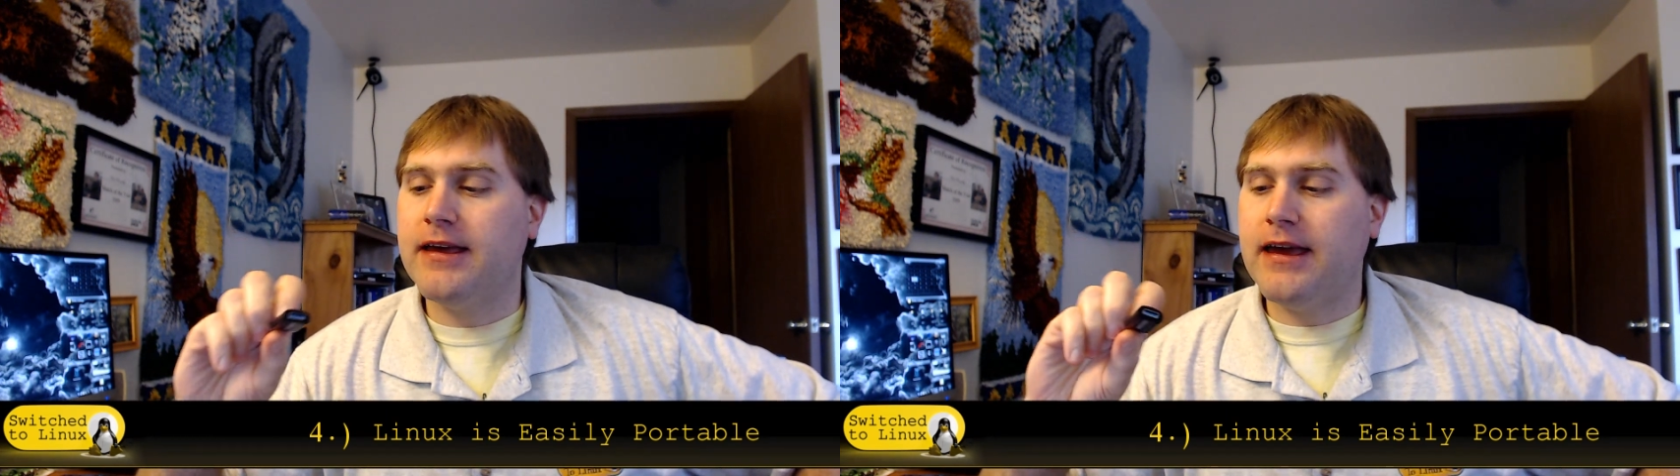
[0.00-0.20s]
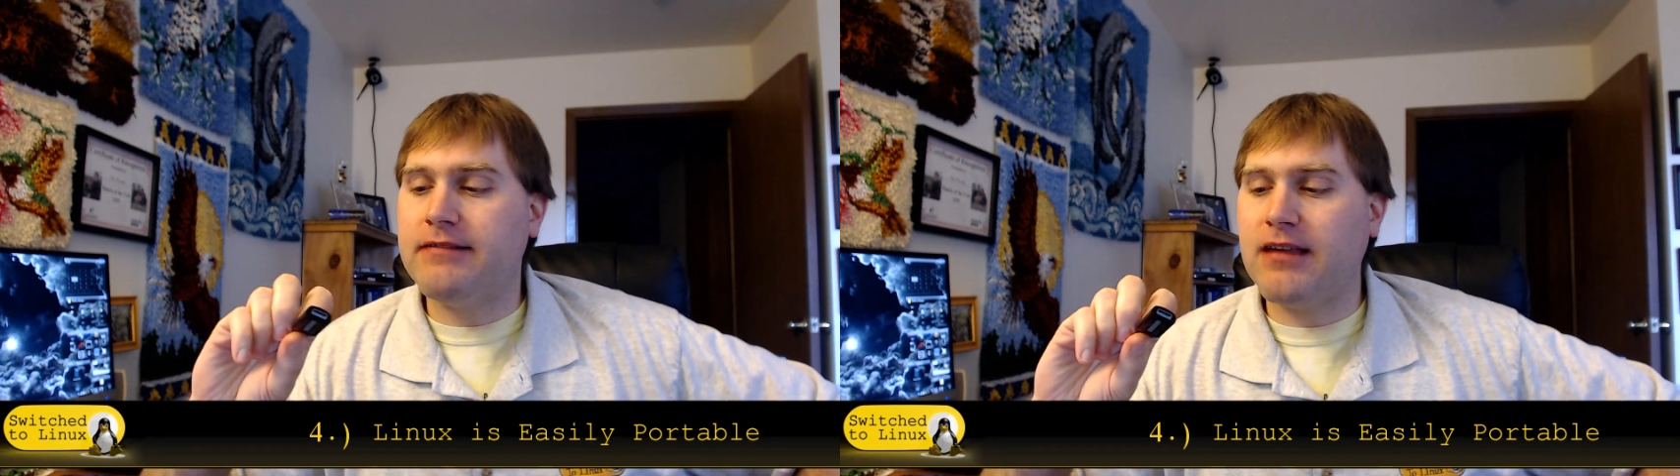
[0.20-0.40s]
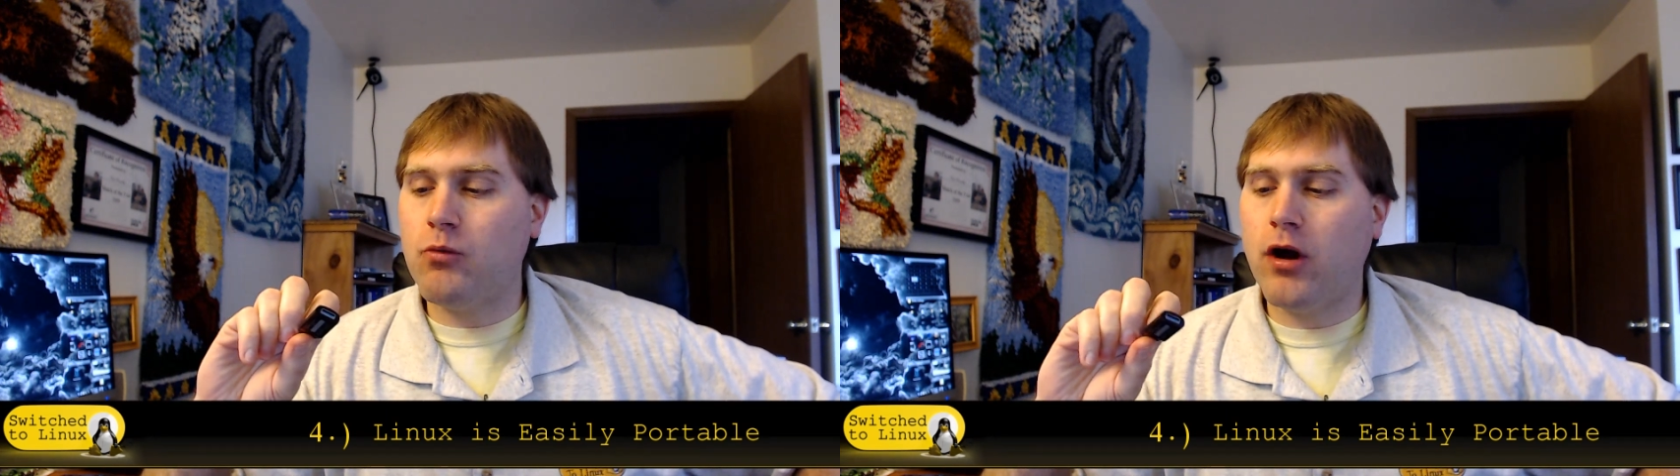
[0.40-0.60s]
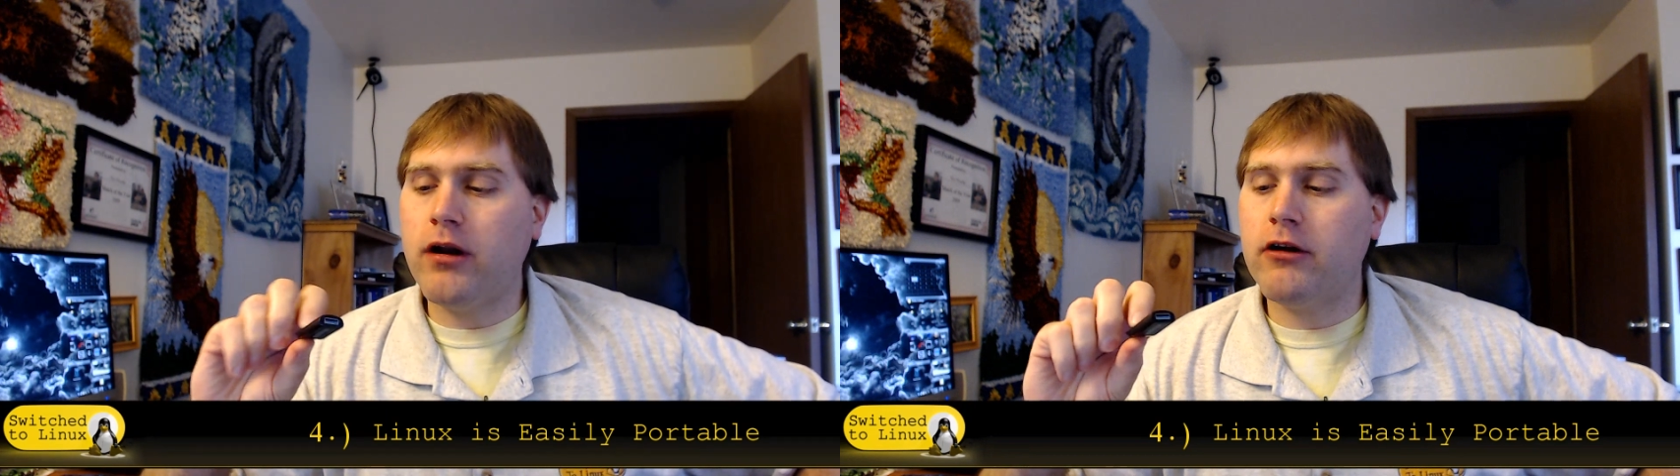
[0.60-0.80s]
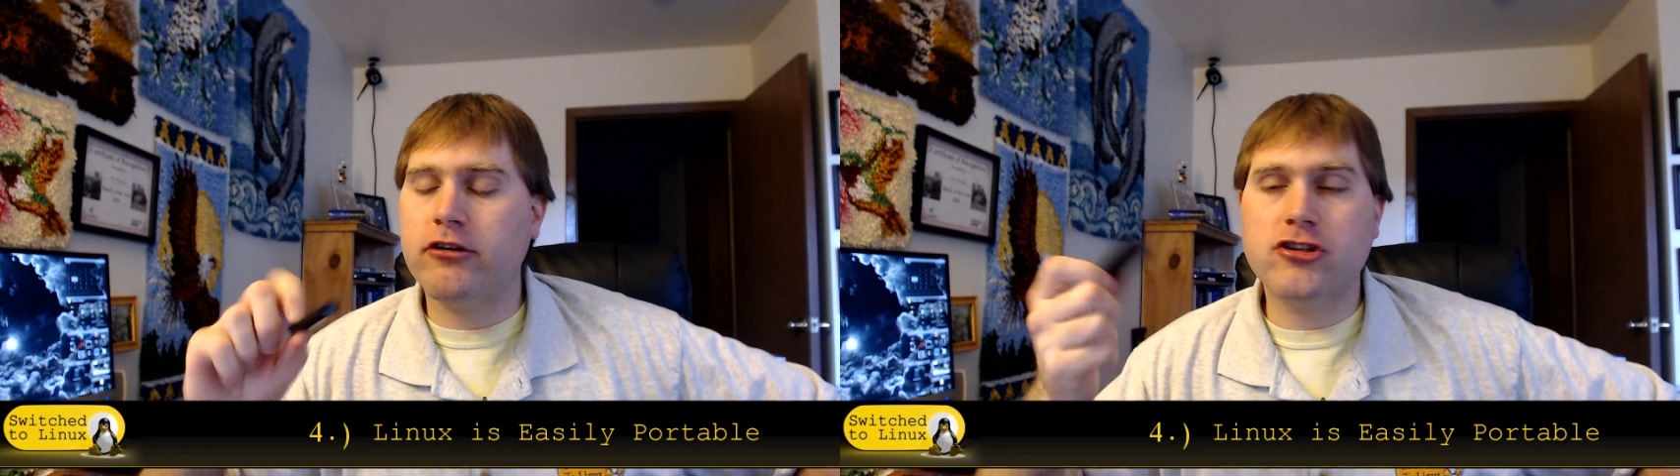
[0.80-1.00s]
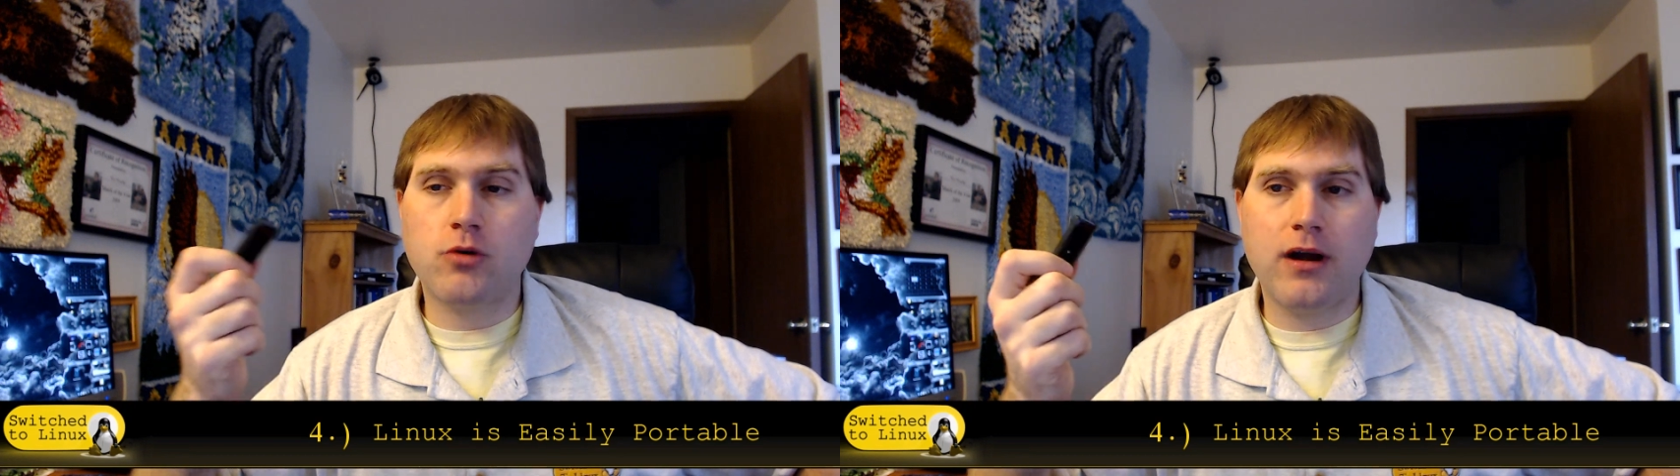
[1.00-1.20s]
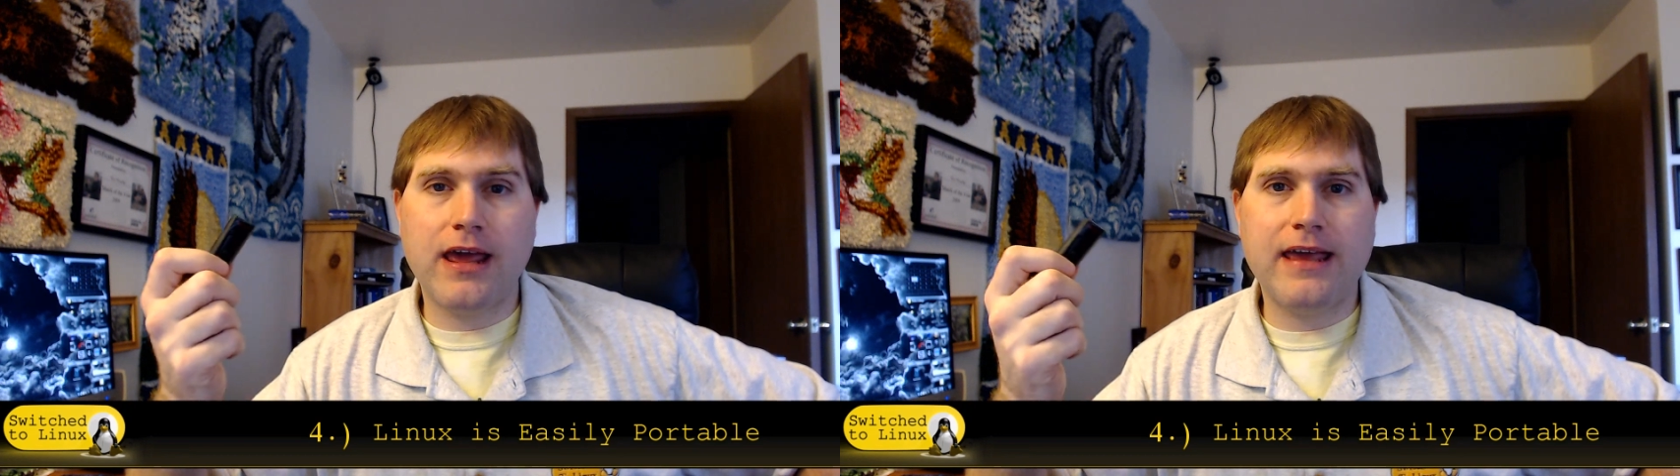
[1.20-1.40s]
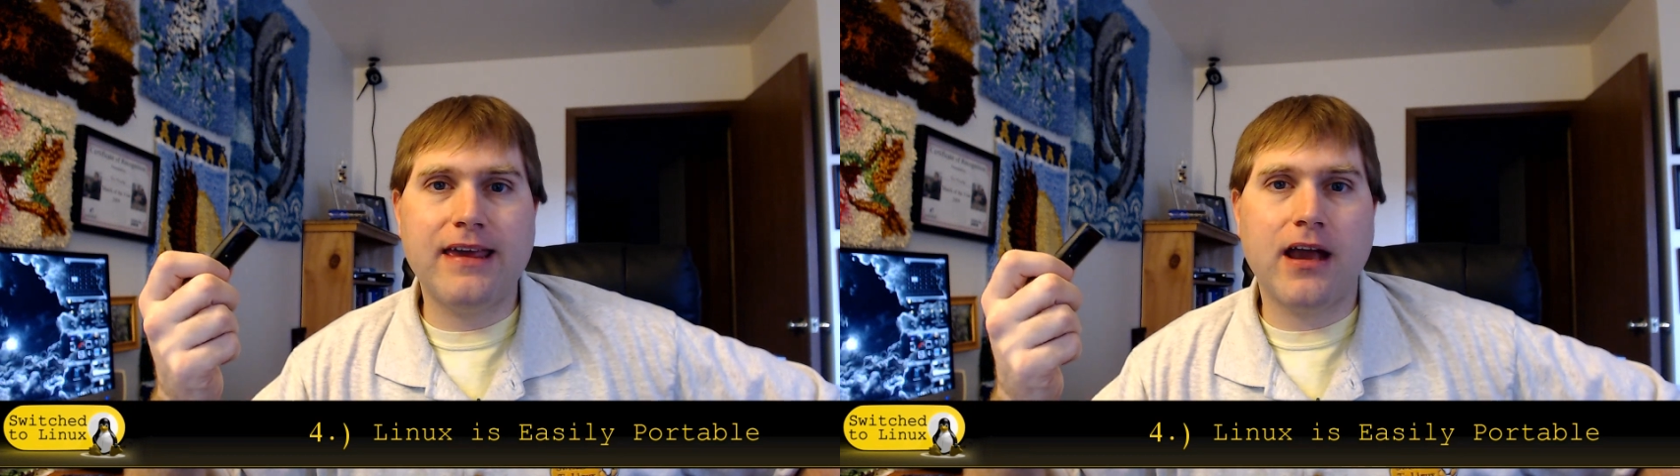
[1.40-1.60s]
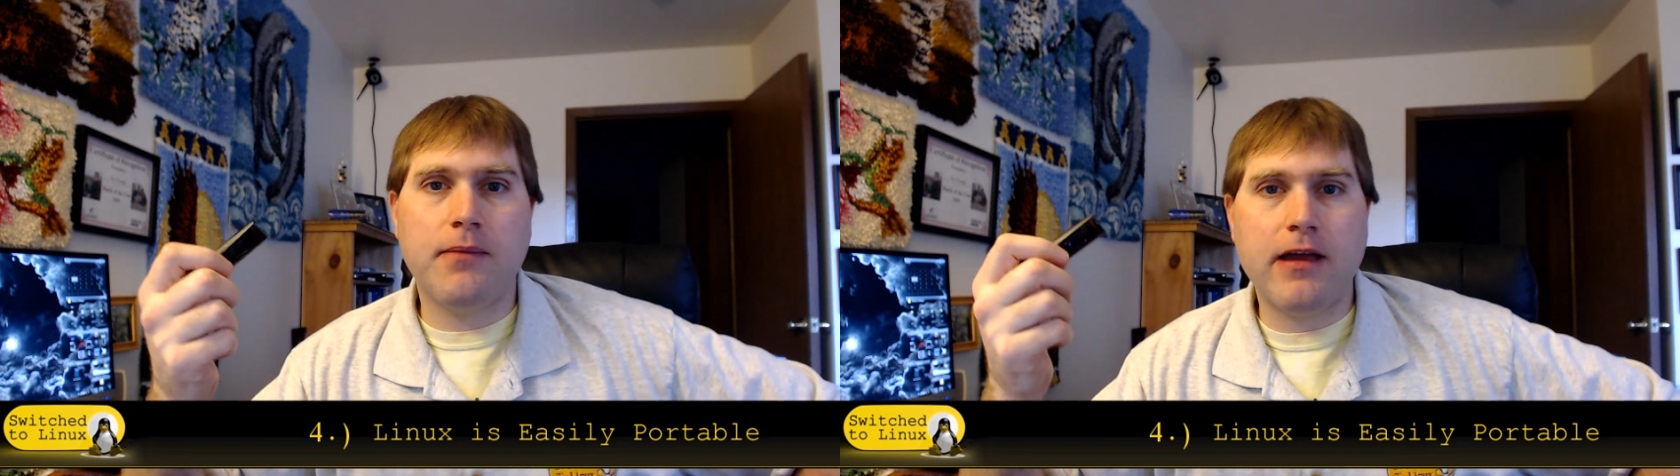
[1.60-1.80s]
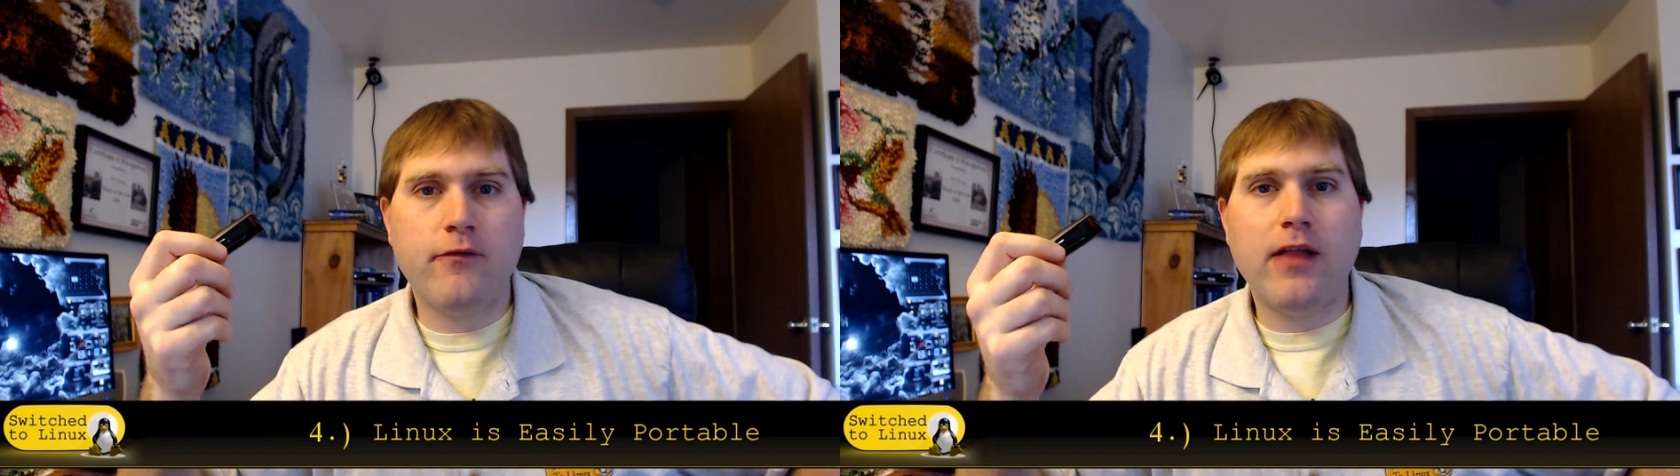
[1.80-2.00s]
is a one hundred twenty-eight
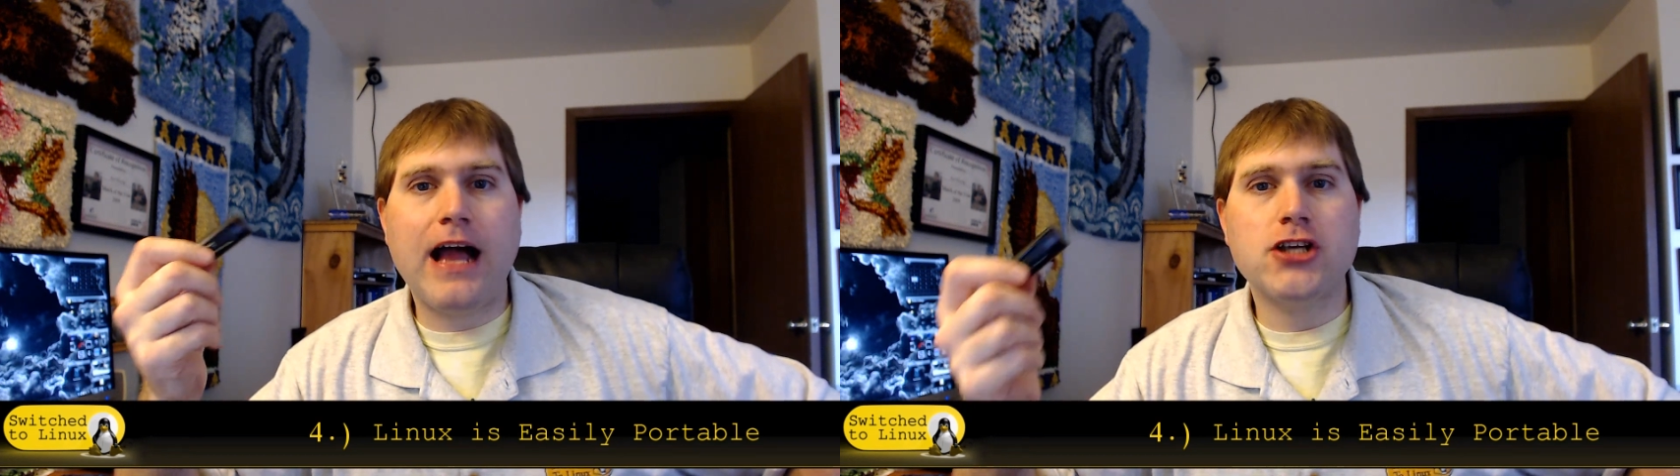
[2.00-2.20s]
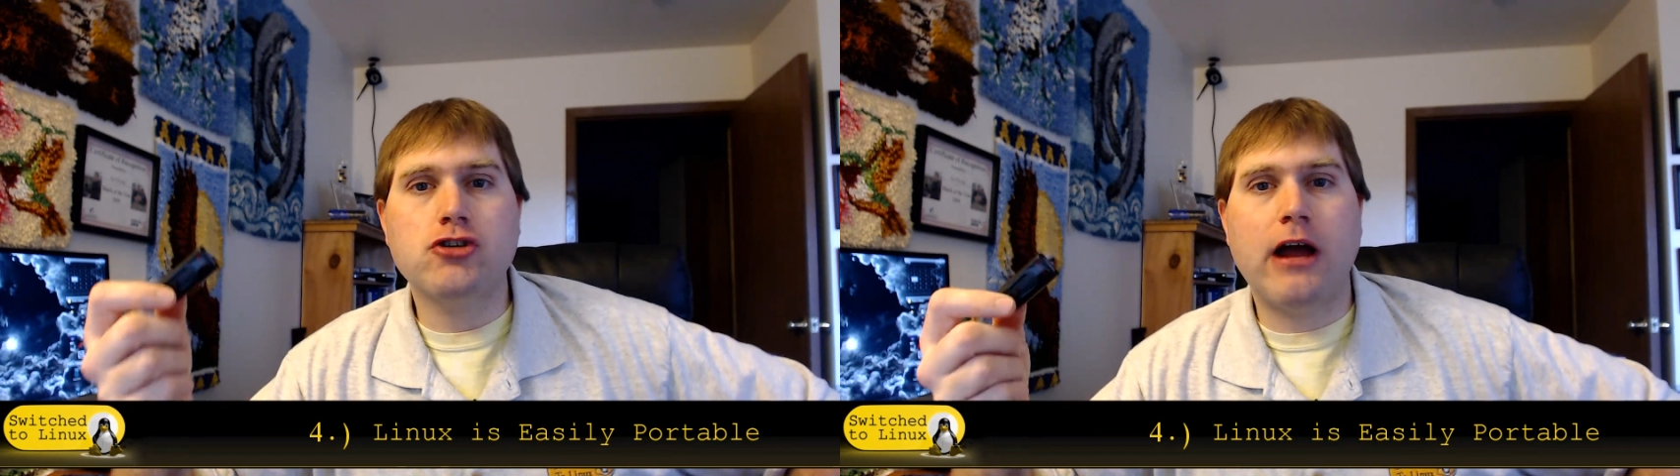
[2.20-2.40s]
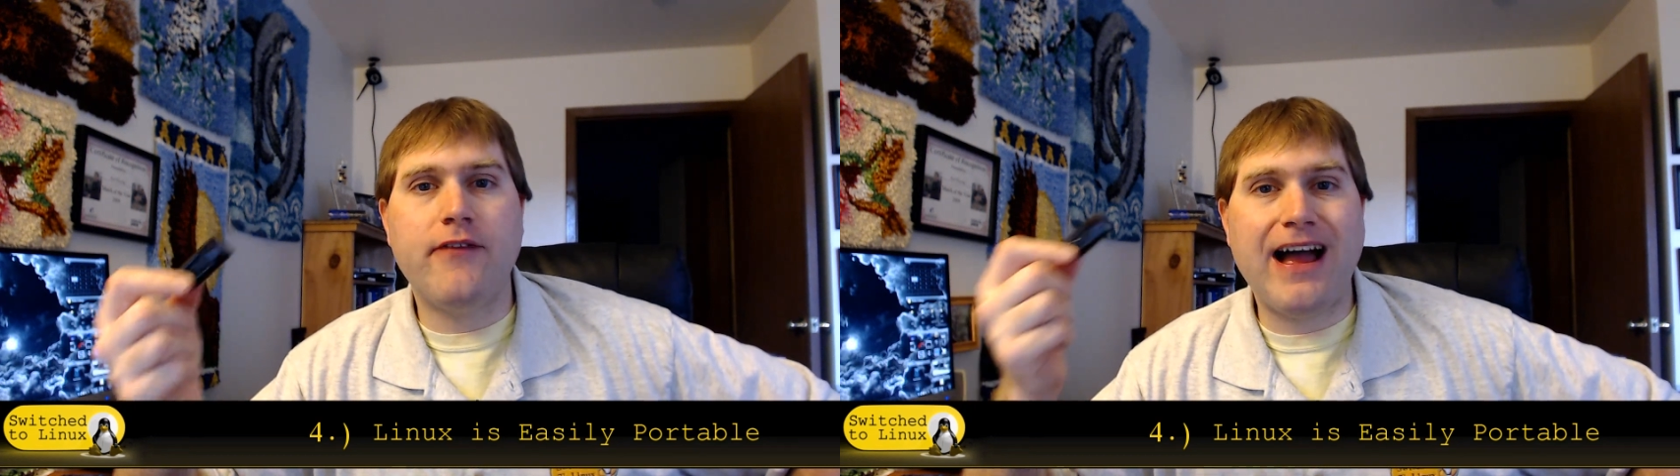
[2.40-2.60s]
gigabyte flash drive.